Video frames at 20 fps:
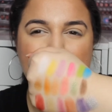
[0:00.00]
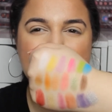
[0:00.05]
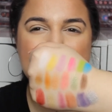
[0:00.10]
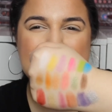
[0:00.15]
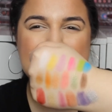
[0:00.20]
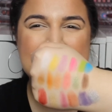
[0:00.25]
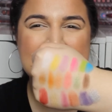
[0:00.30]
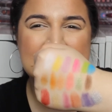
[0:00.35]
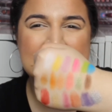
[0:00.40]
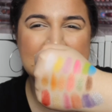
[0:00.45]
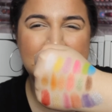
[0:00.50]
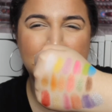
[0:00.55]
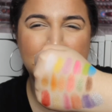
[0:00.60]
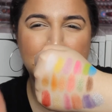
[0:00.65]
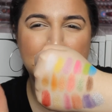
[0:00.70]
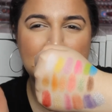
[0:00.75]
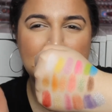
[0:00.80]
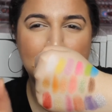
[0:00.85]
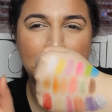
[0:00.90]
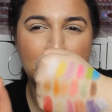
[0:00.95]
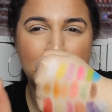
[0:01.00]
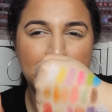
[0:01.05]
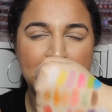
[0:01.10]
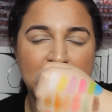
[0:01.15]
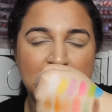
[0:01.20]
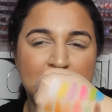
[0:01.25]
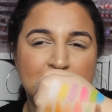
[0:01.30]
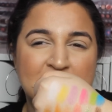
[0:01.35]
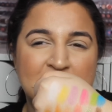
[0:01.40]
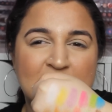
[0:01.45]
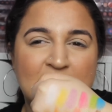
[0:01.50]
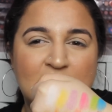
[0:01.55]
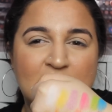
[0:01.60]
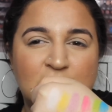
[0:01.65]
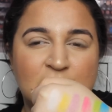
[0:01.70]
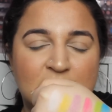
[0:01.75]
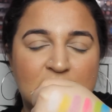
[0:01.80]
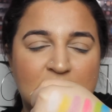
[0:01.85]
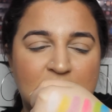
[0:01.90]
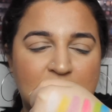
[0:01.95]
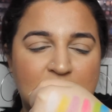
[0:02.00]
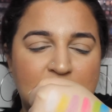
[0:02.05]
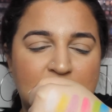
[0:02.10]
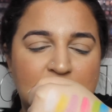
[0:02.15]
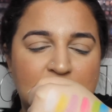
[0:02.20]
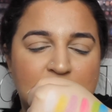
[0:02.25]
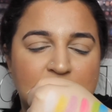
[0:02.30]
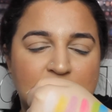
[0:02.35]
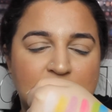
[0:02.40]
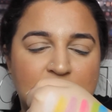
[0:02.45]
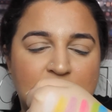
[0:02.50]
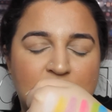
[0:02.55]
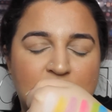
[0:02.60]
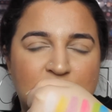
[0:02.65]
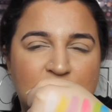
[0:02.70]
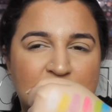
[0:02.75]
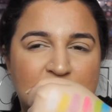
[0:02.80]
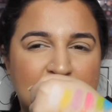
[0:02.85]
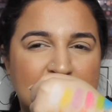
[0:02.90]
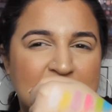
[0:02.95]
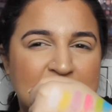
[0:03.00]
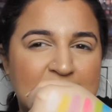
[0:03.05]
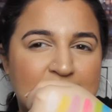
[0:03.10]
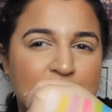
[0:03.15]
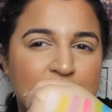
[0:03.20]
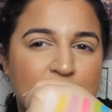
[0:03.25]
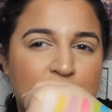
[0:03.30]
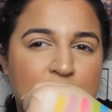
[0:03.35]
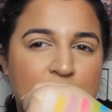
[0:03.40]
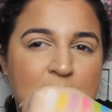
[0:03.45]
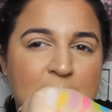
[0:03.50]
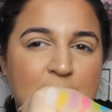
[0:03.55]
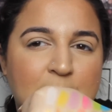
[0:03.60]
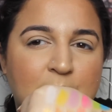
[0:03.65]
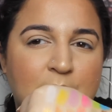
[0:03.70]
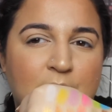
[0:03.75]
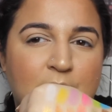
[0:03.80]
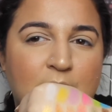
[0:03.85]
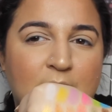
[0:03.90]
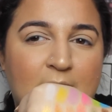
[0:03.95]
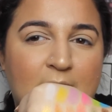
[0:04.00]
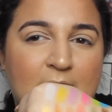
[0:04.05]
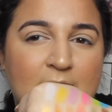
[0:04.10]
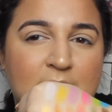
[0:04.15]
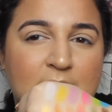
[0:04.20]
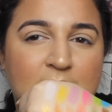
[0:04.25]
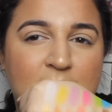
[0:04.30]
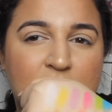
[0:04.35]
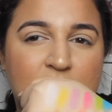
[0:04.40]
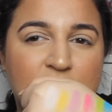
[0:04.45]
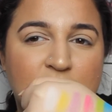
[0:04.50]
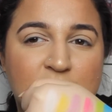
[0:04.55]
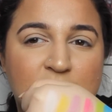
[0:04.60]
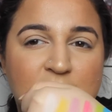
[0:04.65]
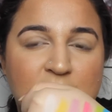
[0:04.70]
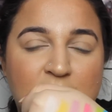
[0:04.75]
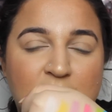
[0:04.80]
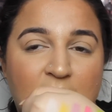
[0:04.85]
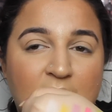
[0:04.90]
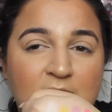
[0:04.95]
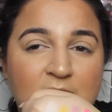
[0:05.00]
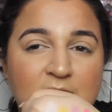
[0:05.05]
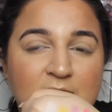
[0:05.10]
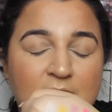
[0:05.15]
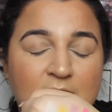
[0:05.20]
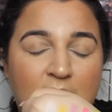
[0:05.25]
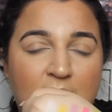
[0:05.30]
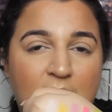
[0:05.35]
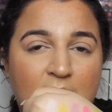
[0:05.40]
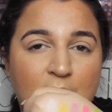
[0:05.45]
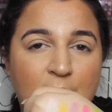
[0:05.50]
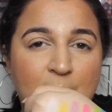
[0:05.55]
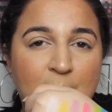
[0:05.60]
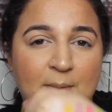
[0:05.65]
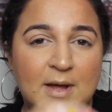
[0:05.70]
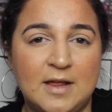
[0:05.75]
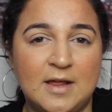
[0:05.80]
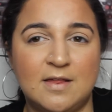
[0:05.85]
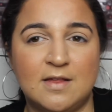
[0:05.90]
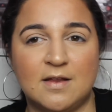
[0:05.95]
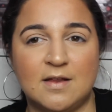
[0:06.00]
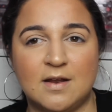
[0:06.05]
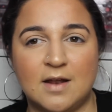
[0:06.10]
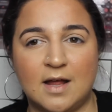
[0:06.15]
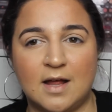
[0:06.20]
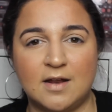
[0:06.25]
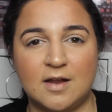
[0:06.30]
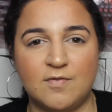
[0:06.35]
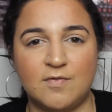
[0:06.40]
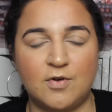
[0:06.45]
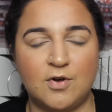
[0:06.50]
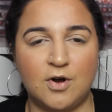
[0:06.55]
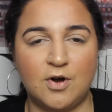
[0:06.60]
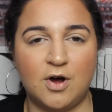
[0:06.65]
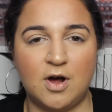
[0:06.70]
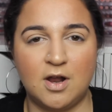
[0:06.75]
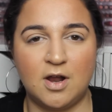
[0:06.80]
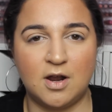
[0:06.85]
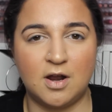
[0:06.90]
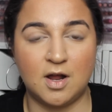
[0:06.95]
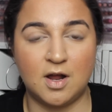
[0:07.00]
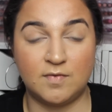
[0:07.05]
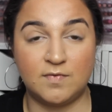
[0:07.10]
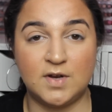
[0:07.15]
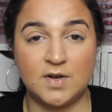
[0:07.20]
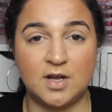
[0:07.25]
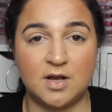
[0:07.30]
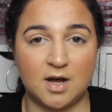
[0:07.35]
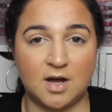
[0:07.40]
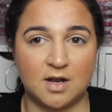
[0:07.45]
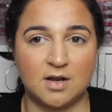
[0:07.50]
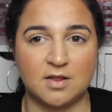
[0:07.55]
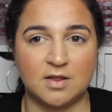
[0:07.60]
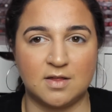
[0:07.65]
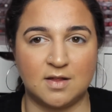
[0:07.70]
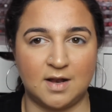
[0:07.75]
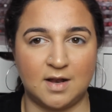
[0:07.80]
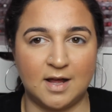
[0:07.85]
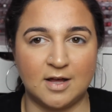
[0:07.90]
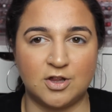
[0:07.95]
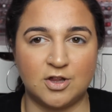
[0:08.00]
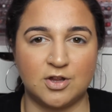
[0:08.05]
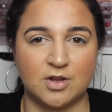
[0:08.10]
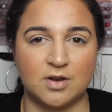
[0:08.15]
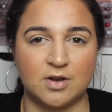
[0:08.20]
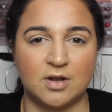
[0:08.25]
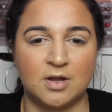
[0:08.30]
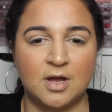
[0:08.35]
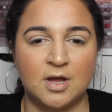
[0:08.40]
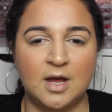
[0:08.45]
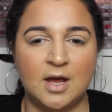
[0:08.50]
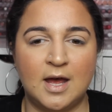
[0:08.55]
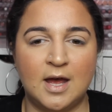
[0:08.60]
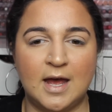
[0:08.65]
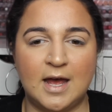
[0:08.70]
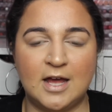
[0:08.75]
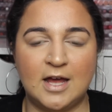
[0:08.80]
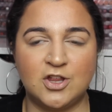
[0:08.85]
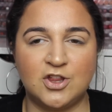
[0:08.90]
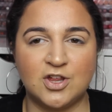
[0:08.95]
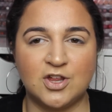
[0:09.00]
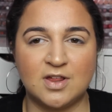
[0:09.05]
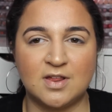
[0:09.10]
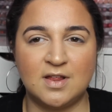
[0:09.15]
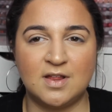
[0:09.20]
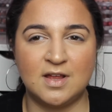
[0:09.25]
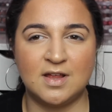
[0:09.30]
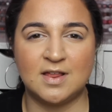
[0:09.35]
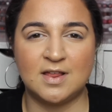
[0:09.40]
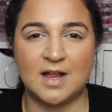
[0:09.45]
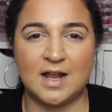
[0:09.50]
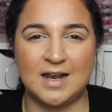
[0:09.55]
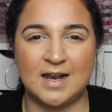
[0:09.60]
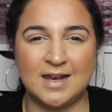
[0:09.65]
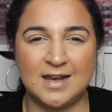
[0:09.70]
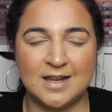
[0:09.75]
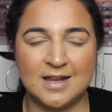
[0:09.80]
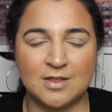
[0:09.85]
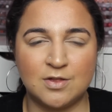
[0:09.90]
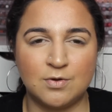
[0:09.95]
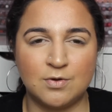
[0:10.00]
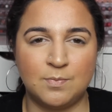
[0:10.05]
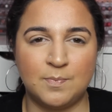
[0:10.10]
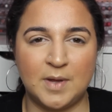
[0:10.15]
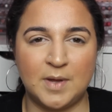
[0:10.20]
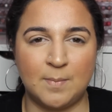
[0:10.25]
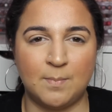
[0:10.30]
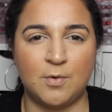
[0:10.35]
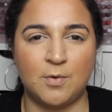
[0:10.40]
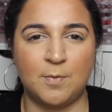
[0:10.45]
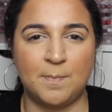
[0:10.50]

a little bit more pigmentation they need. just a little bit more, and because the colours are amazing, like they've got a lovely colour selection, it just needs a little bit more